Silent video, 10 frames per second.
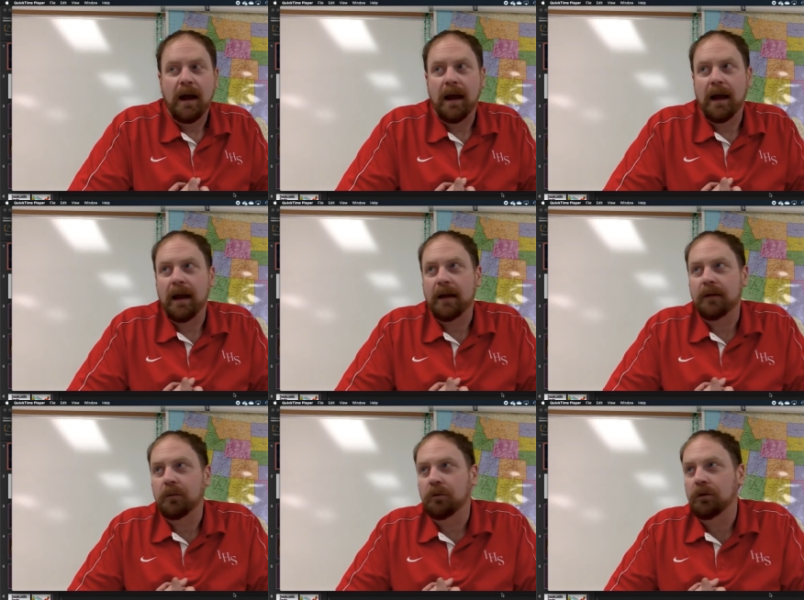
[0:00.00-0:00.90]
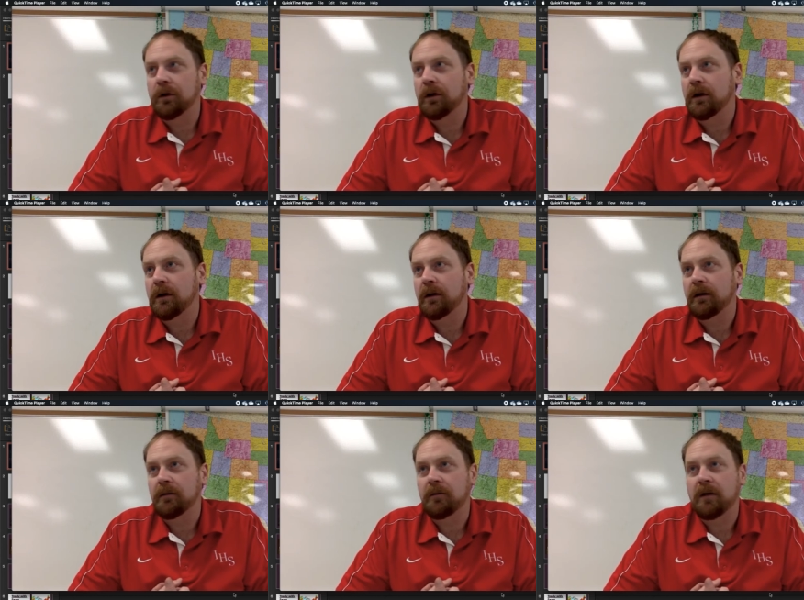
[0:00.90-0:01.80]
And we're really going
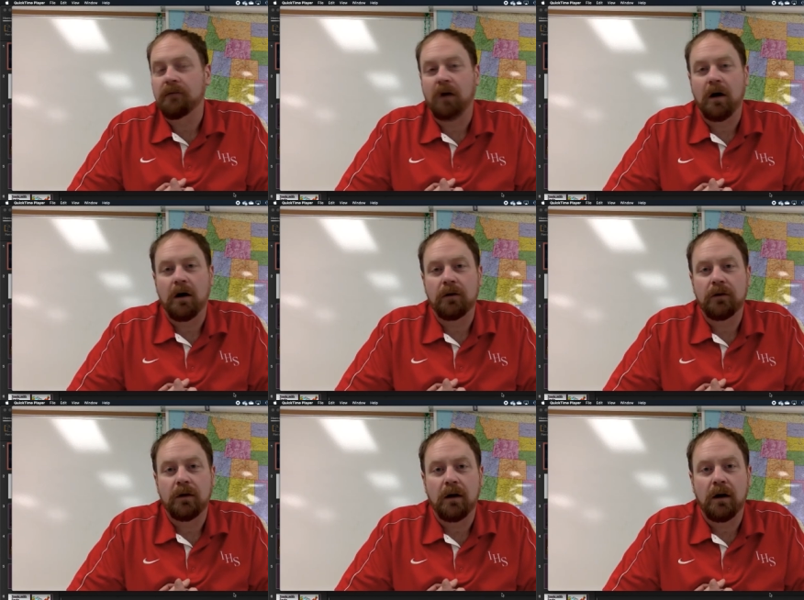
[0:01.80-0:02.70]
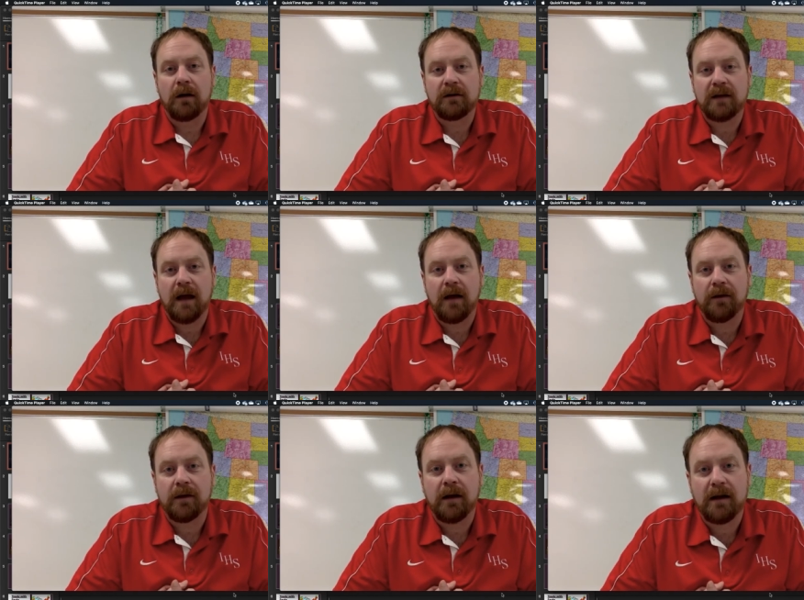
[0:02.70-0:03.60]
to involve, uh, see how
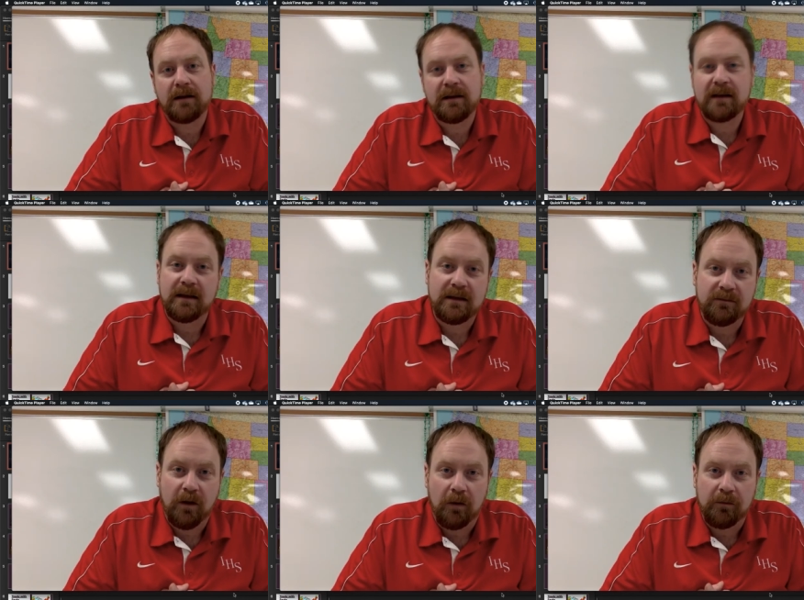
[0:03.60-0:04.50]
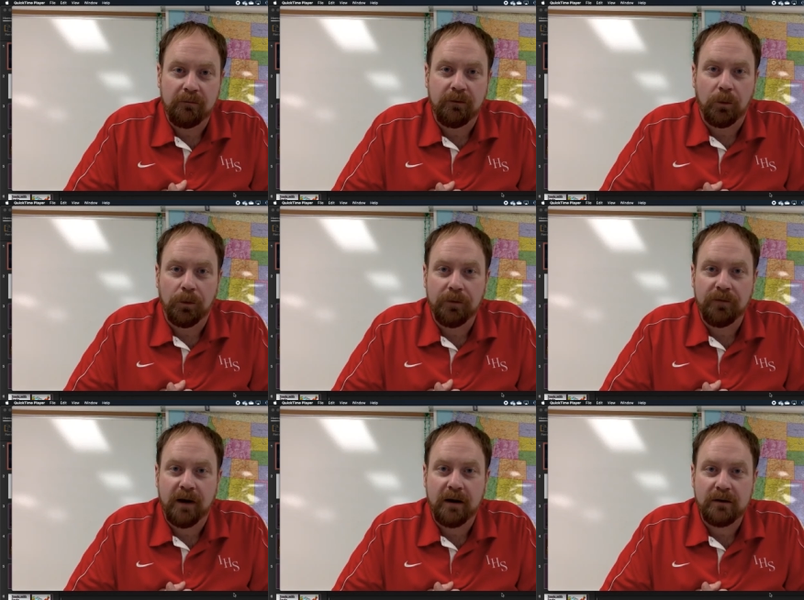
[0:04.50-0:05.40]
the United States gets involved in foreign
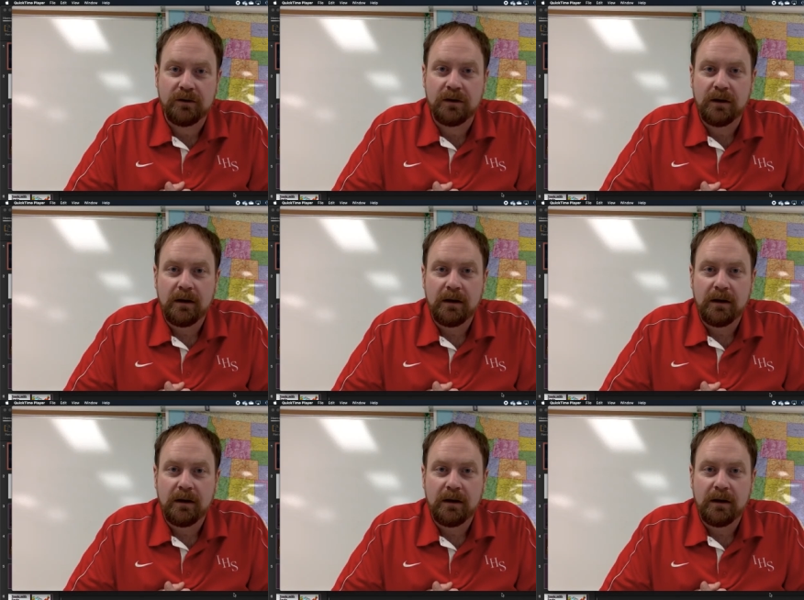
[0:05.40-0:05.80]
affairs.